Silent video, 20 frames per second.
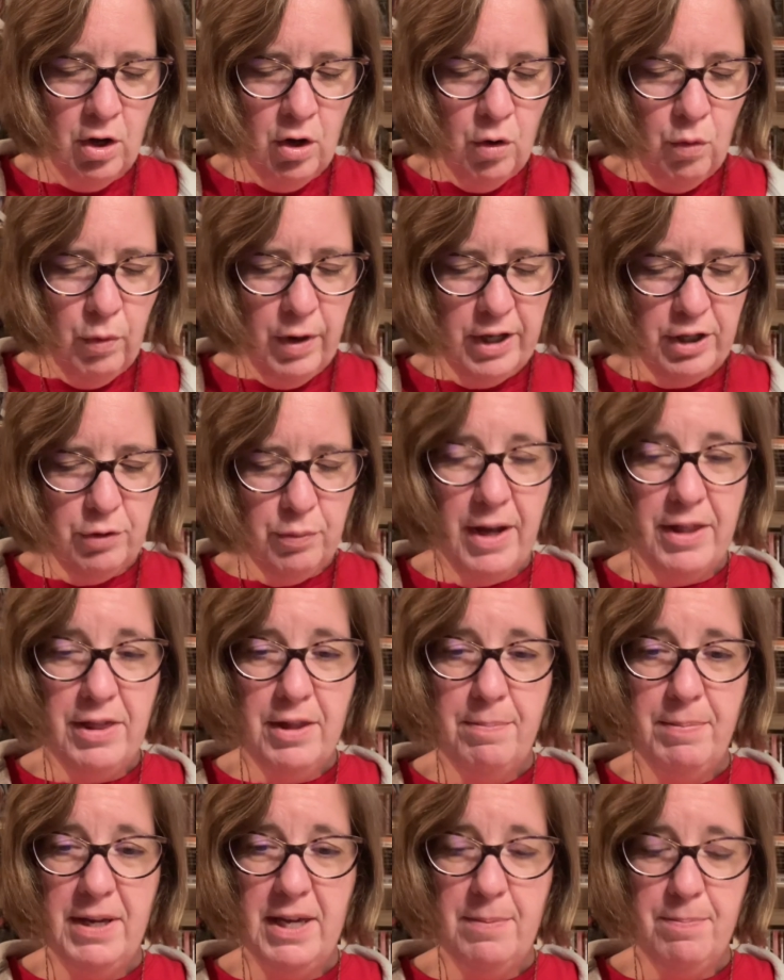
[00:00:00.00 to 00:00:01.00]
Which, when the
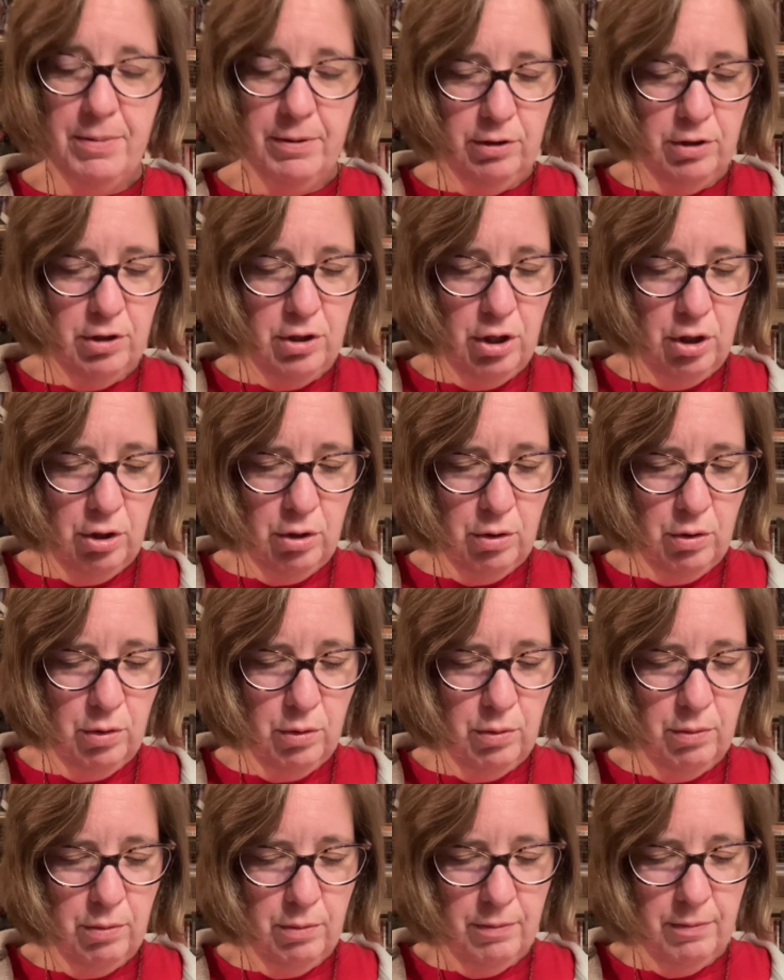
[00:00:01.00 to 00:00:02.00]
people
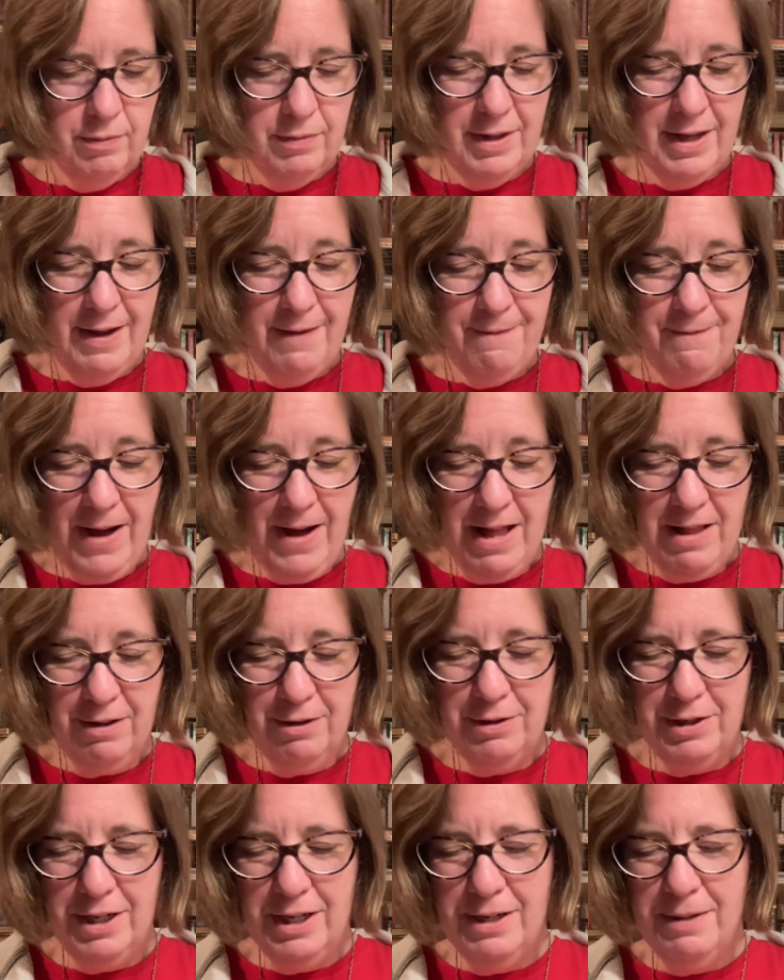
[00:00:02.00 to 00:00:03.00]
knew, they
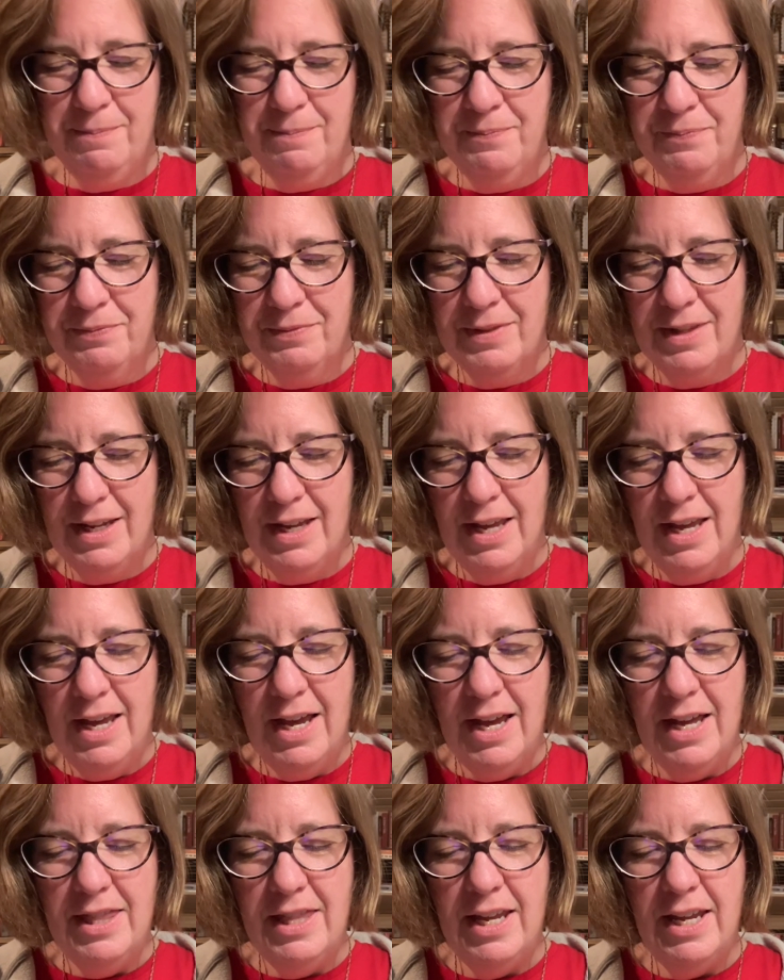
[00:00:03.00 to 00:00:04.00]
followed him.
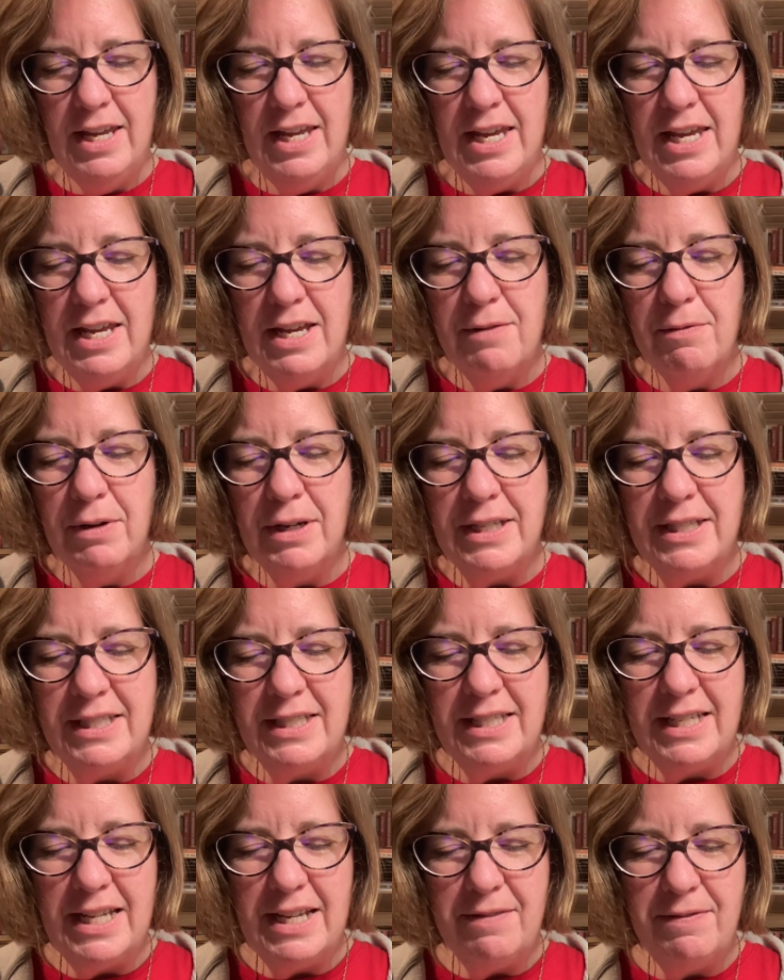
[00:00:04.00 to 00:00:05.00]
And they, he
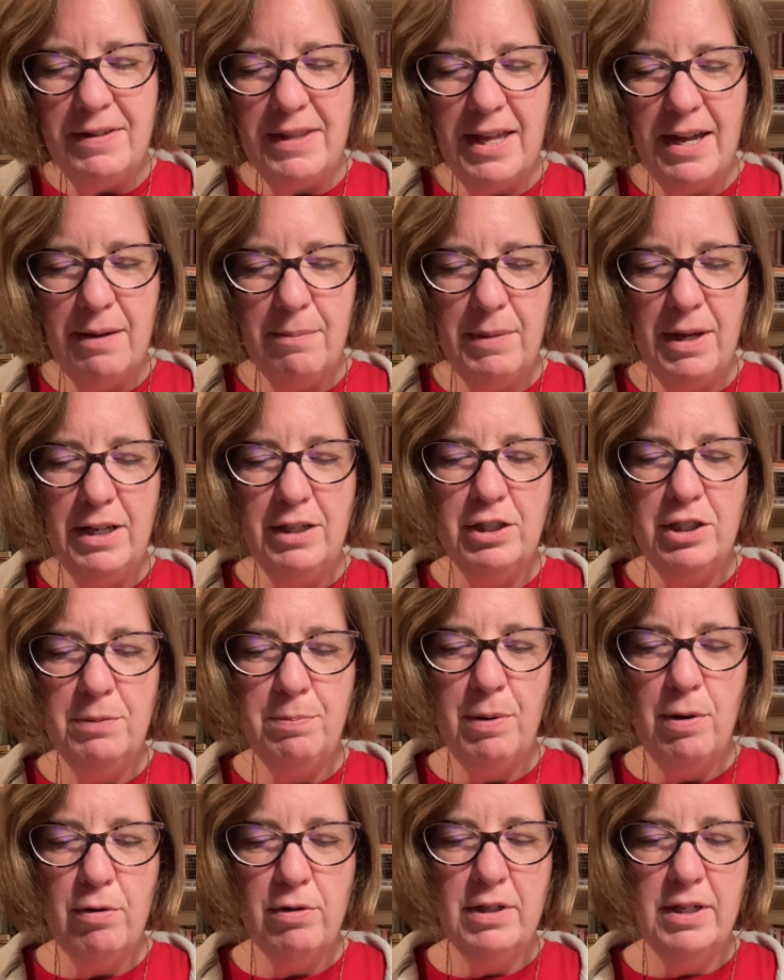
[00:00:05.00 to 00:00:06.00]
received them and
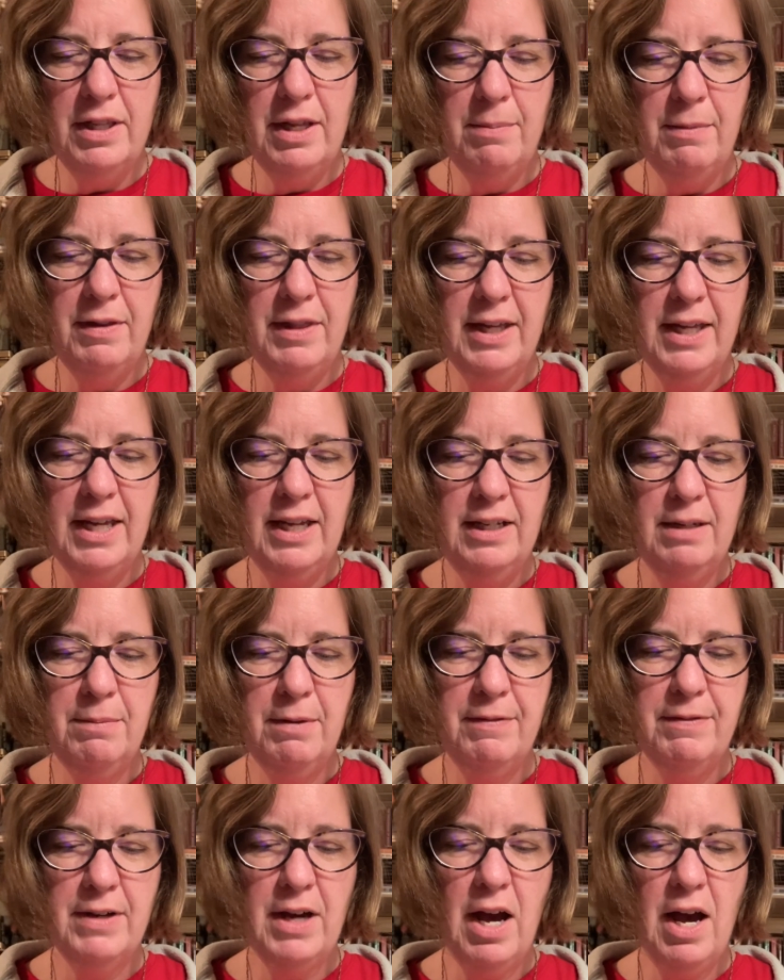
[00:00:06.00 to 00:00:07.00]
spoke to them of the kingdom
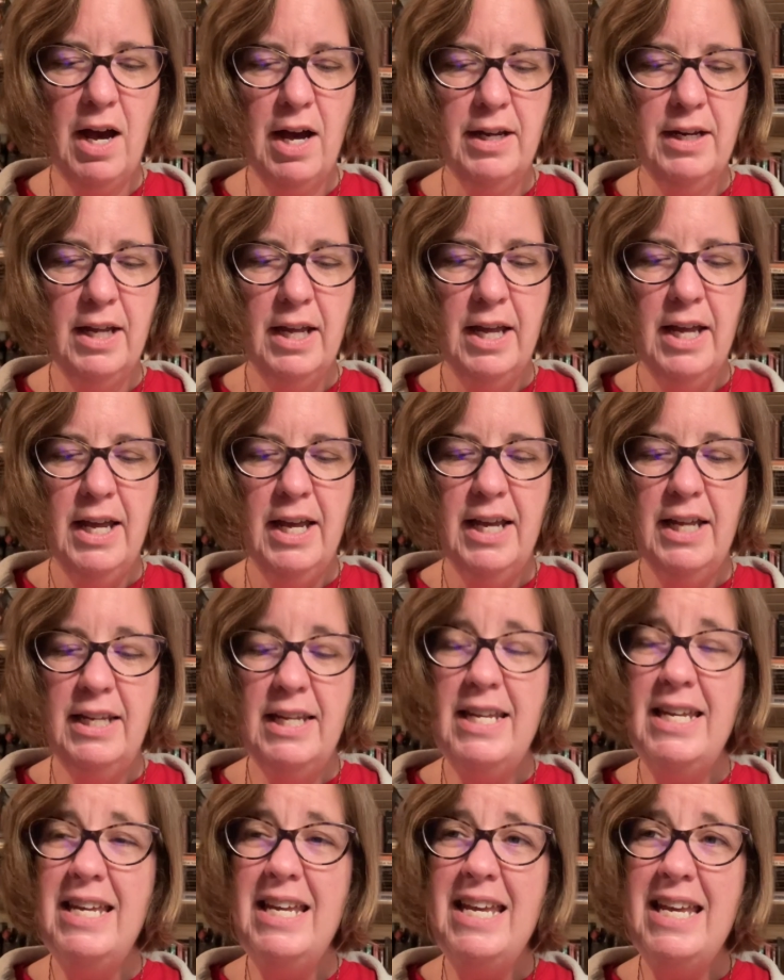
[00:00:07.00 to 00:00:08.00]
of God, and
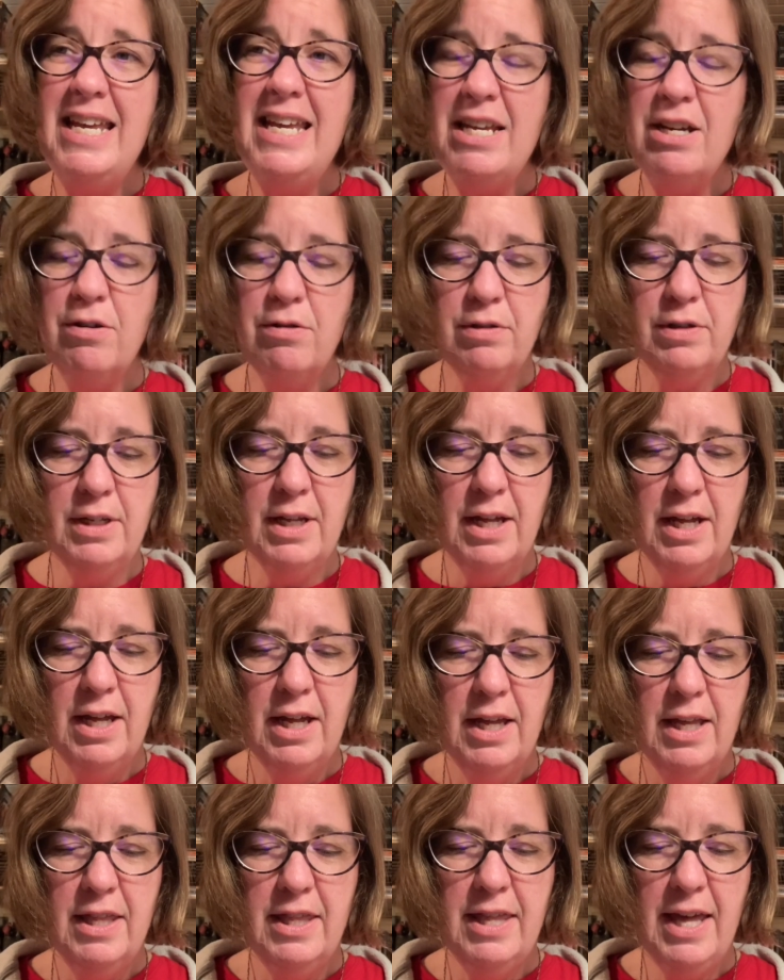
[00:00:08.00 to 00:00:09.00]
he healed
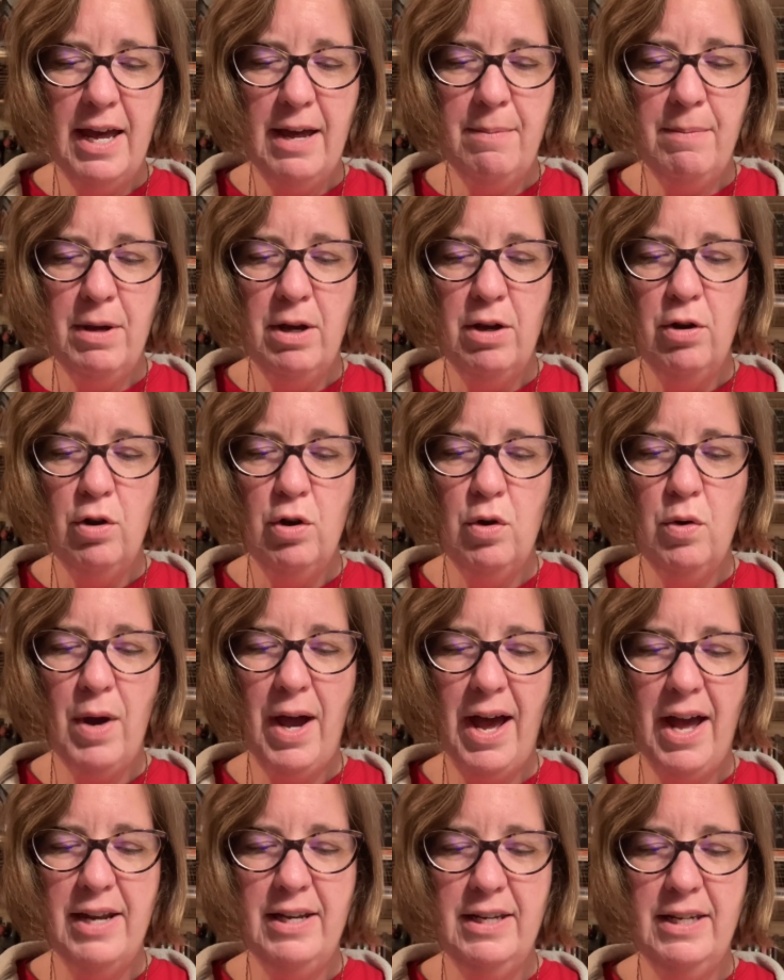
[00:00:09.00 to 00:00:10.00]
them who
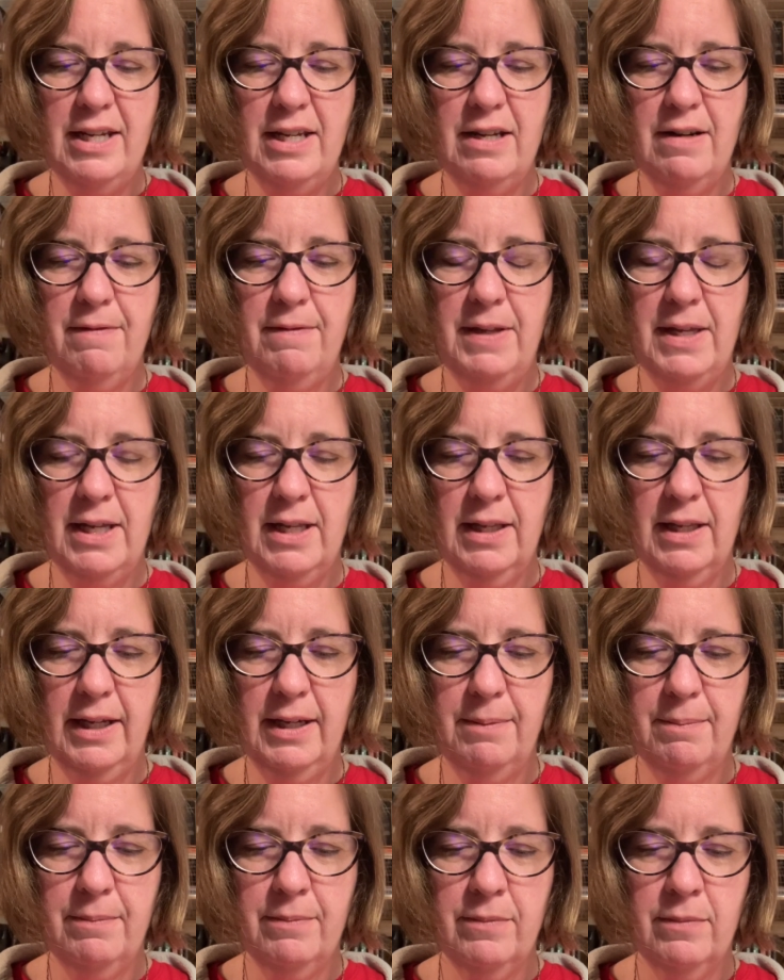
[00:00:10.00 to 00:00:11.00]
had need of healing.